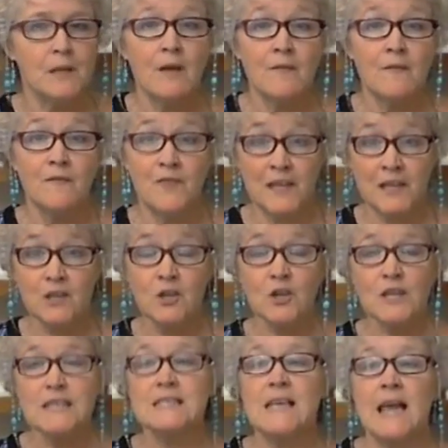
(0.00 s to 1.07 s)
Vinegar
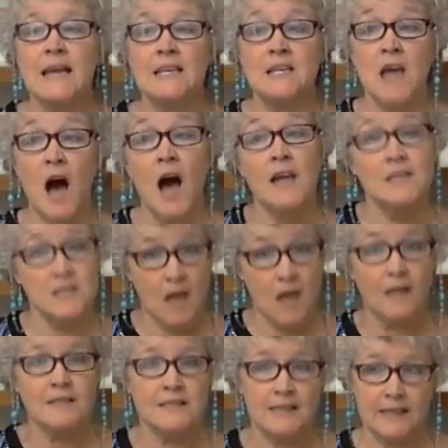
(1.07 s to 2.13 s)
is a
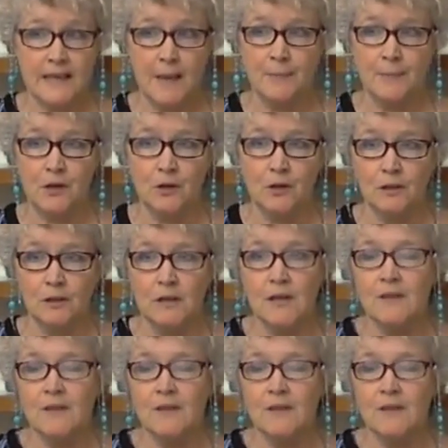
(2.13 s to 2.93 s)
non-toxic chemical.